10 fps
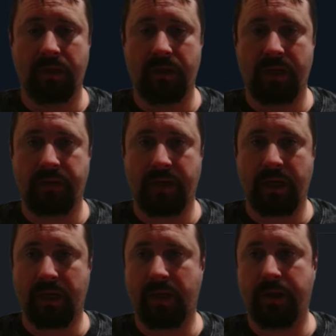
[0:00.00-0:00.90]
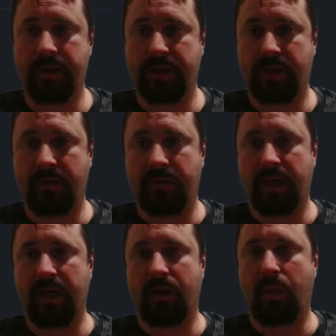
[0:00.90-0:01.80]
All right, if we click close, I
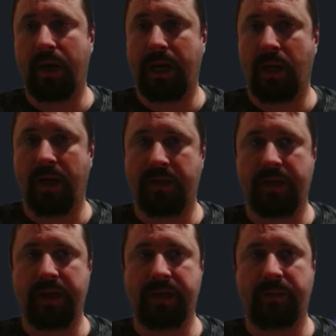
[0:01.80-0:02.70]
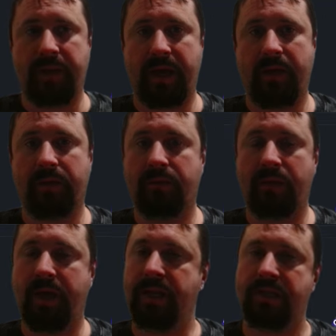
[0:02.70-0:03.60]
really quite like that as a banner,
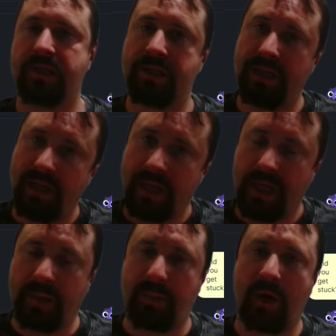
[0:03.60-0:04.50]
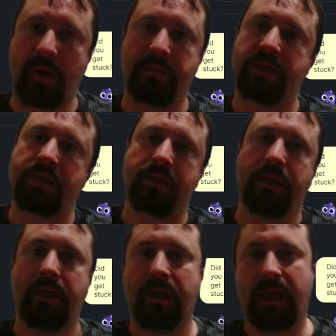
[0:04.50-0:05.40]
right? It's just, it pops.
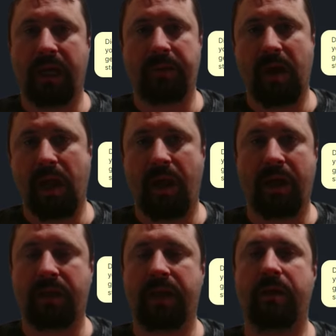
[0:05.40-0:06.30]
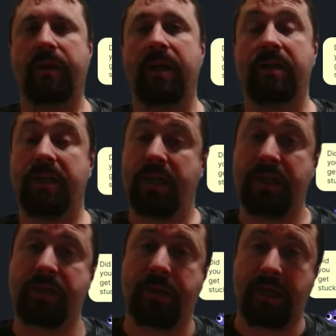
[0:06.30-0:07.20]
I like how easy it
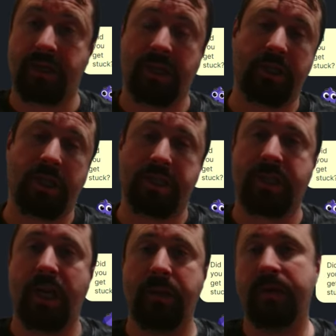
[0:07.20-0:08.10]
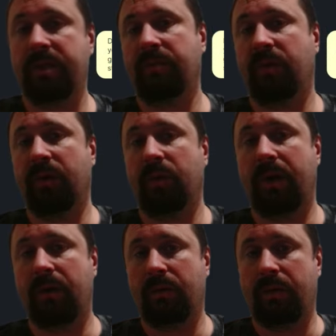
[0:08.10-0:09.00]
is to actually adjust that image and put it
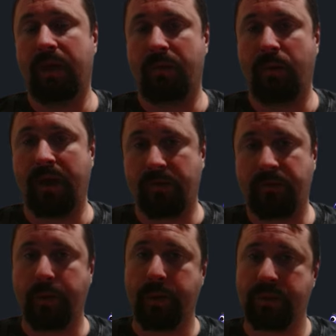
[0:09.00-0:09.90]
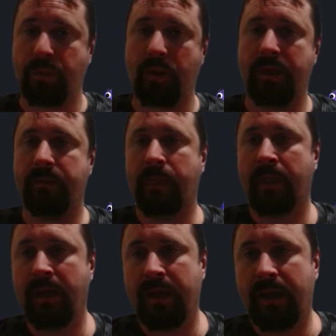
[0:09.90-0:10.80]
where the focus point.
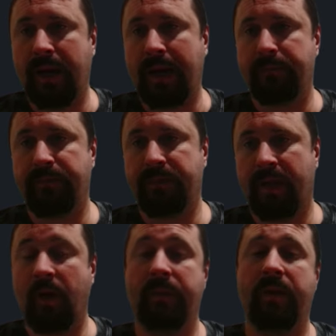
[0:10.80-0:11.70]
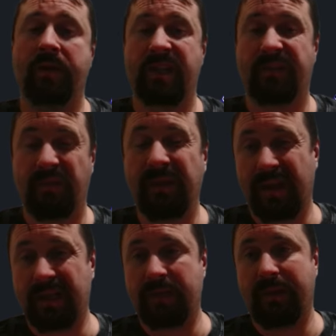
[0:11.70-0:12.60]
And I'll be honest, that for me,
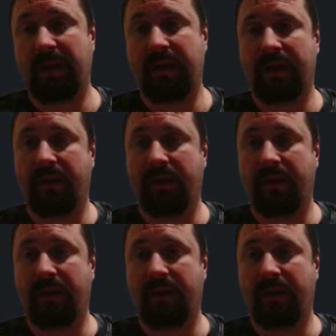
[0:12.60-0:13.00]
that's the main thing.